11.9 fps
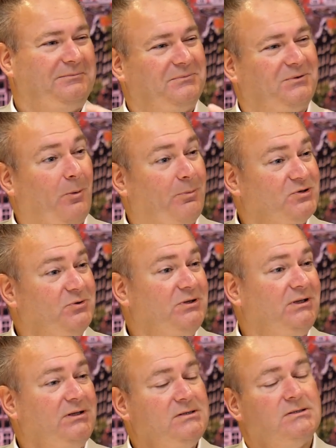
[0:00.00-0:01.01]

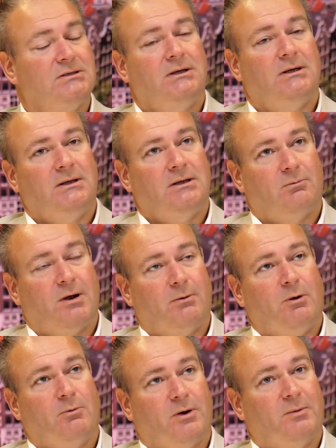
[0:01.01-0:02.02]
opportunities where
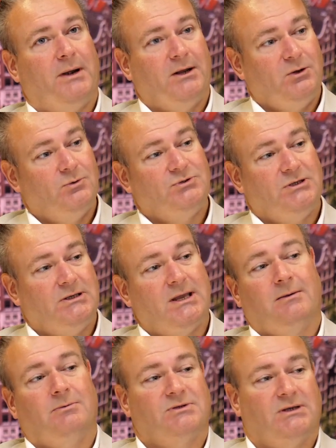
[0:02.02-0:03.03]
we want to bring new sea
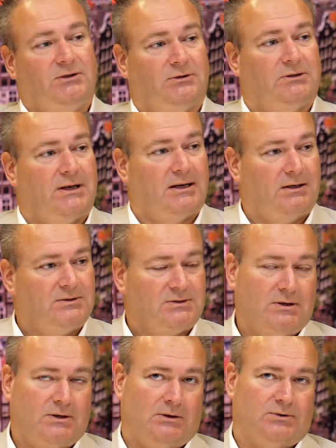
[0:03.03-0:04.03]
cables into the Netherlands.
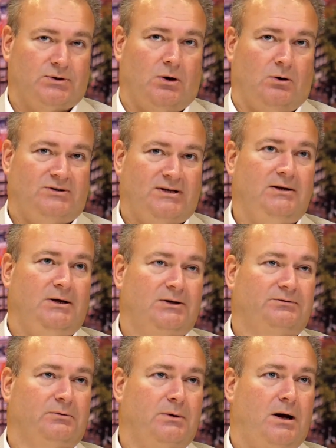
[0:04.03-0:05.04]
Yeah. So 10
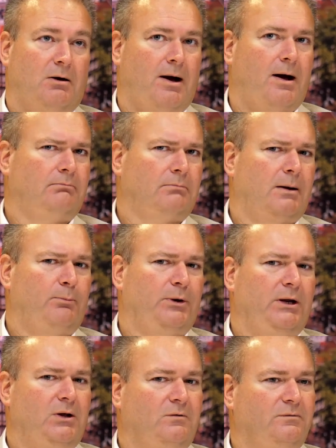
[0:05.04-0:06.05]
years from now, I'm
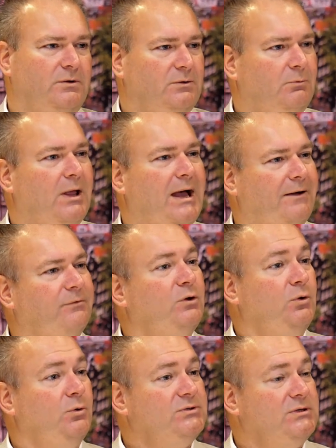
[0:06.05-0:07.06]
pretty confident we'll have
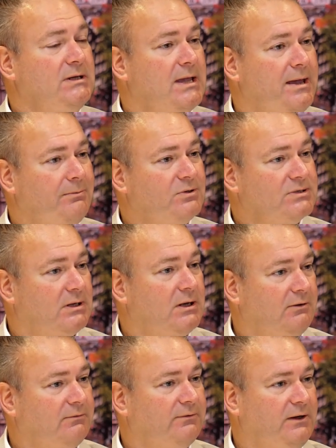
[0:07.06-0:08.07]
new sea cables and
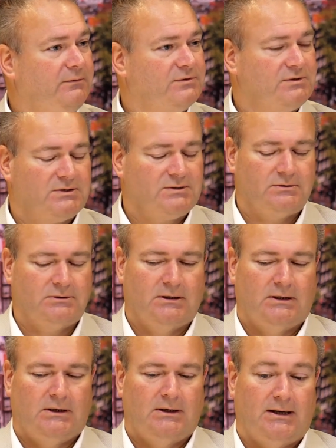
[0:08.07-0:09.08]
enough infrastructure.
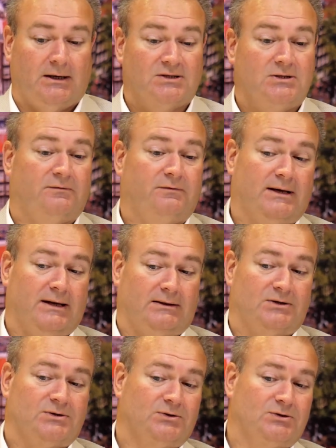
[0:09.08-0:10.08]
And let's not forget,
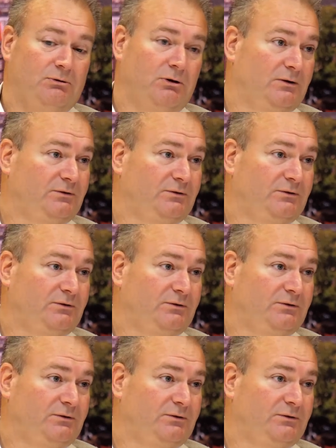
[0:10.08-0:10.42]
there's also a lot of